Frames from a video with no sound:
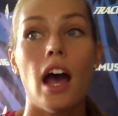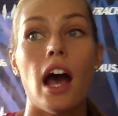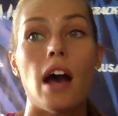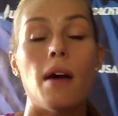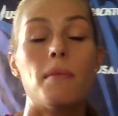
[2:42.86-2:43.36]

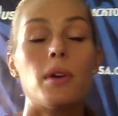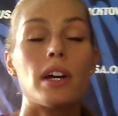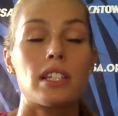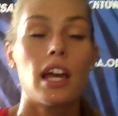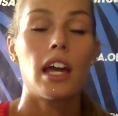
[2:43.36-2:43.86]
um,
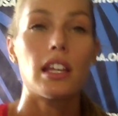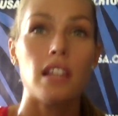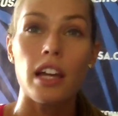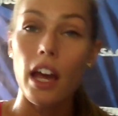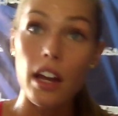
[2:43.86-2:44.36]
USA is
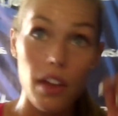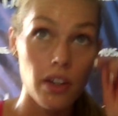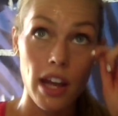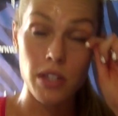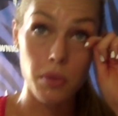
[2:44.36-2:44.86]
like
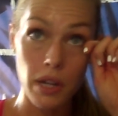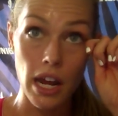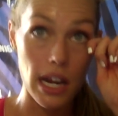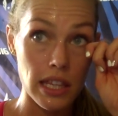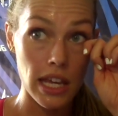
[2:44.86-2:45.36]
another 9.29
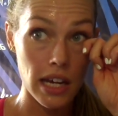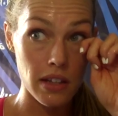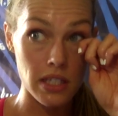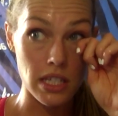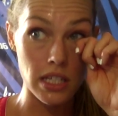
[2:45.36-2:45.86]
at the end
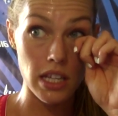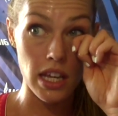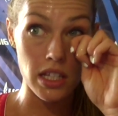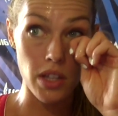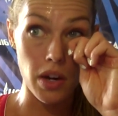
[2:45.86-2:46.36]
of the
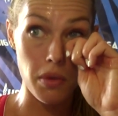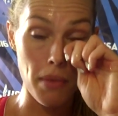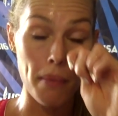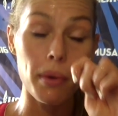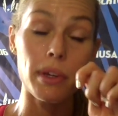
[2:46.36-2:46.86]
season, so I
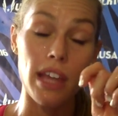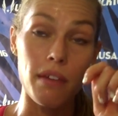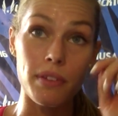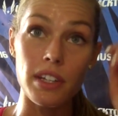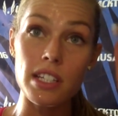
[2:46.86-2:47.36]
remember what
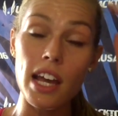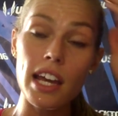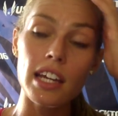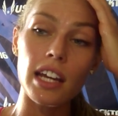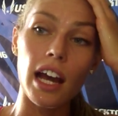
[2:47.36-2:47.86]
that feels
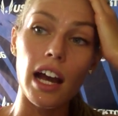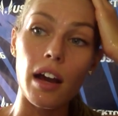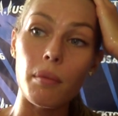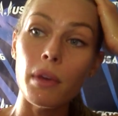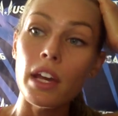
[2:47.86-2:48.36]
like.
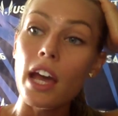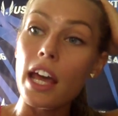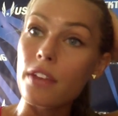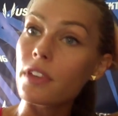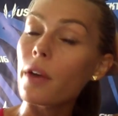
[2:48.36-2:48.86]
Um,
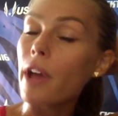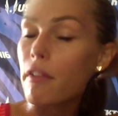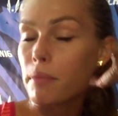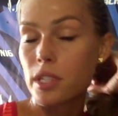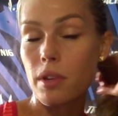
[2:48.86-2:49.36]
and even though we
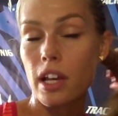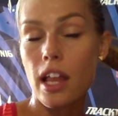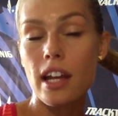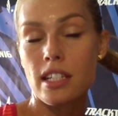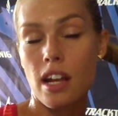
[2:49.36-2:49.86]
haven't been doing a
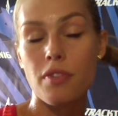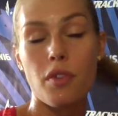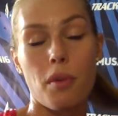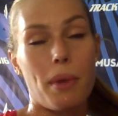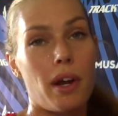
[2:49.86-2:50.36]
lot of stuff
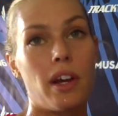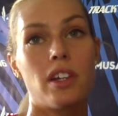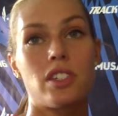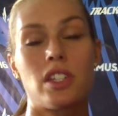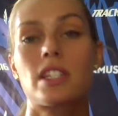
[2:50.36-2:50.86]
over
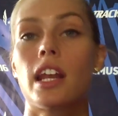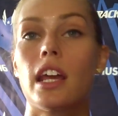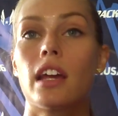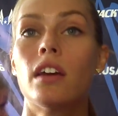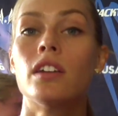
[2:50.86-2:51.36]
barriers, just
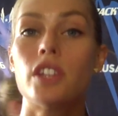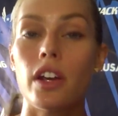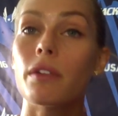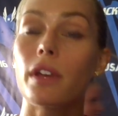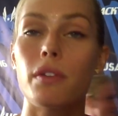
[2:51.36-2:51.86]
getting
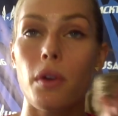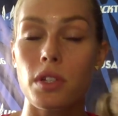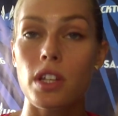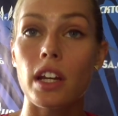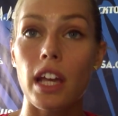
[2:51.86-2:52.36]
Jerry really
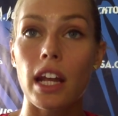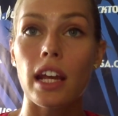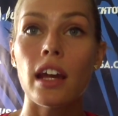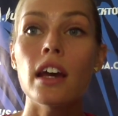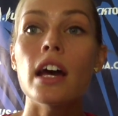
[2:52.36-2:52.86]
focused on getting